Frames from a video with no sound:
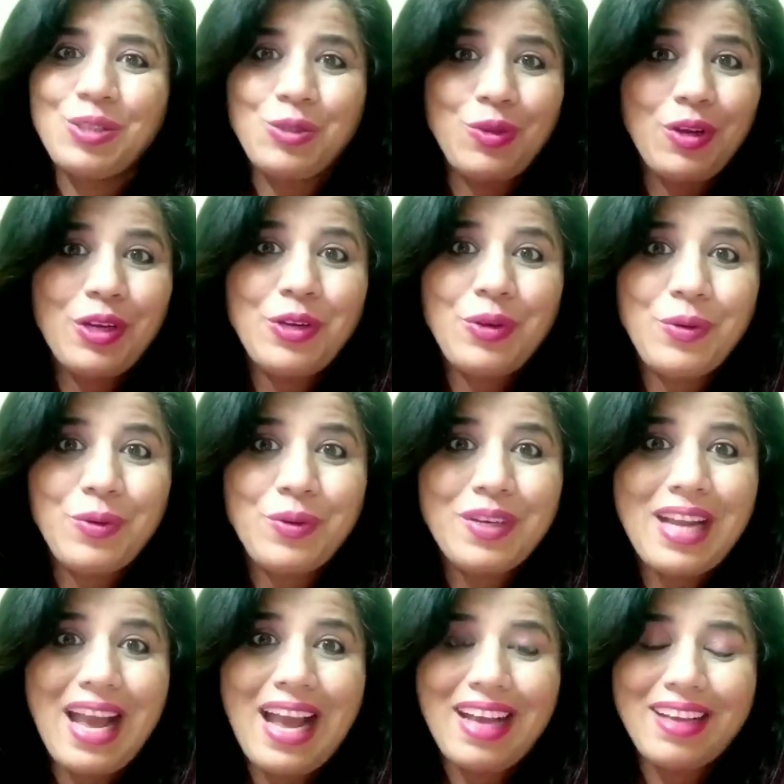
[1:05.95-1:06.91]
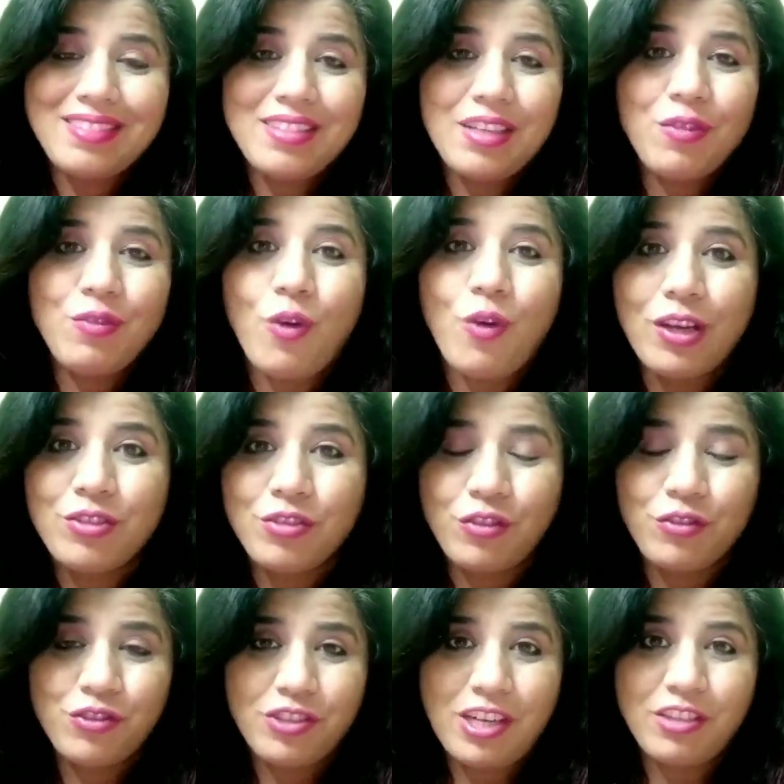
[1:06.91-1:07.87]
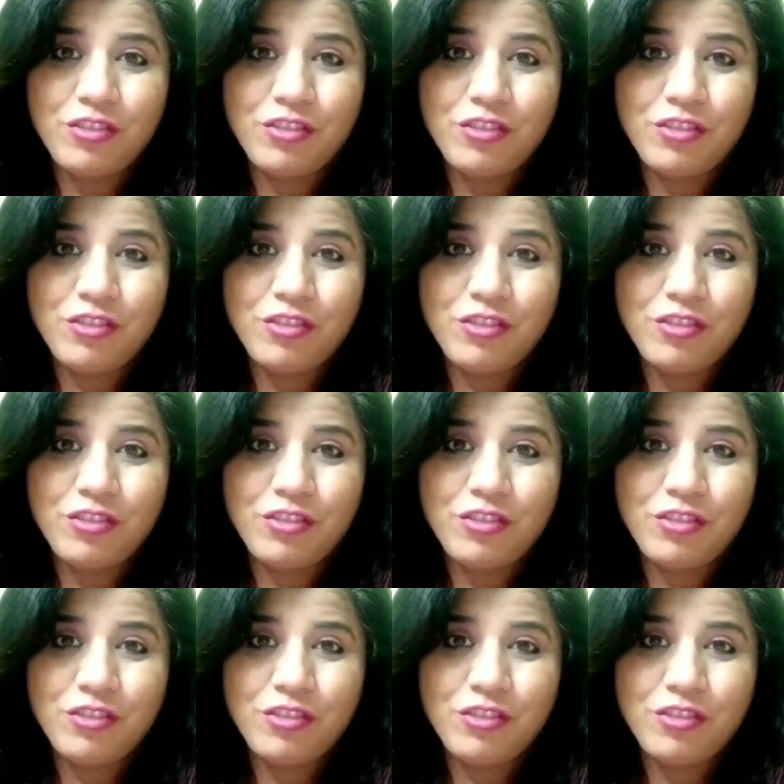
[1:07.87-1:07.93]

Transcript: you are known as the voice of